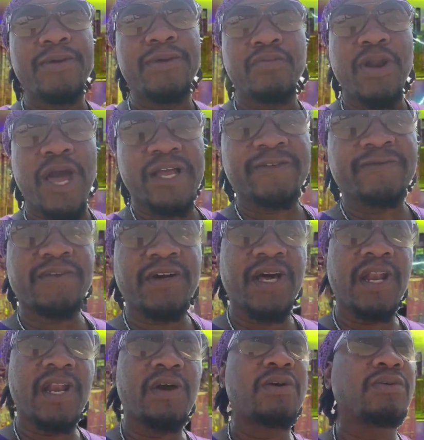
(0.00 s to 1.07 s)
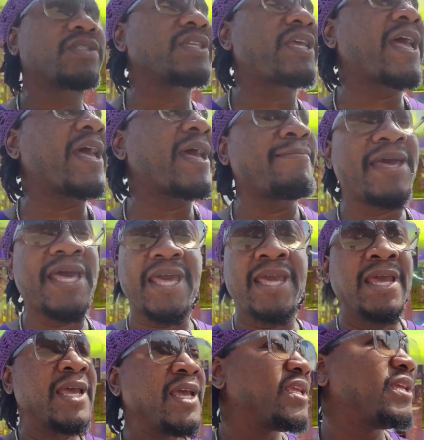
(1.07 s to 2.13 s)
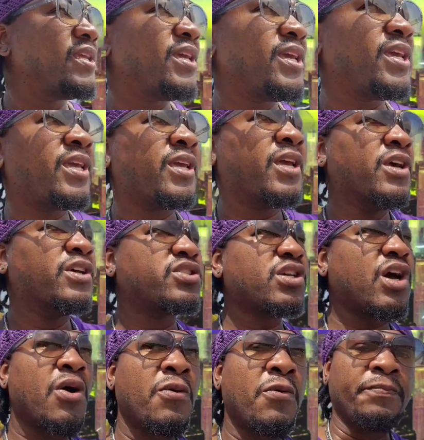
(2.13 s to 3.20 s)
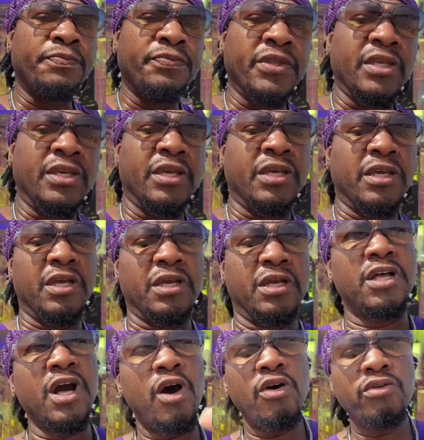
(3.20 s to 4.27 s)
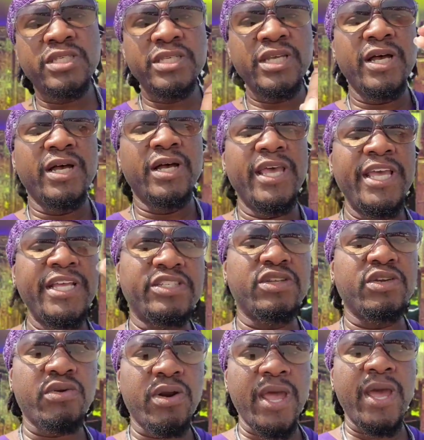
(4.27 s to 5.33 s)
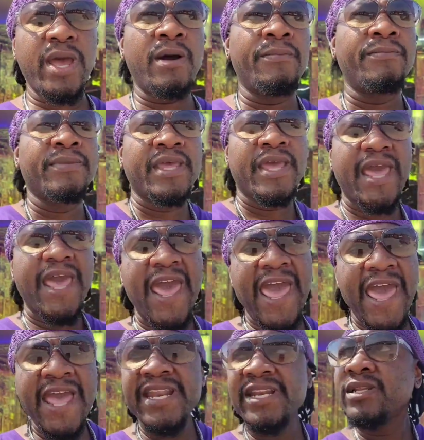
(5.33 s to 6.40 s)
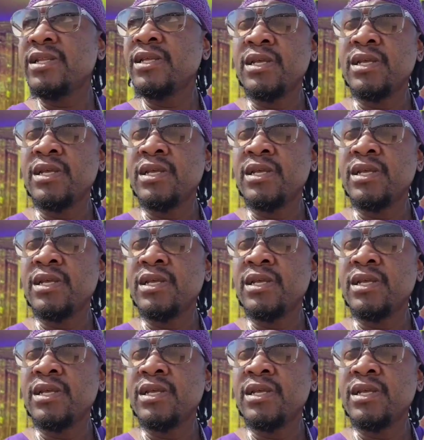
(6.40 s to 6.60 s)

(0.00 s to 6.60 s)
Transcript: We've been rocking for a long time, man. You dig? So, go to Instagram at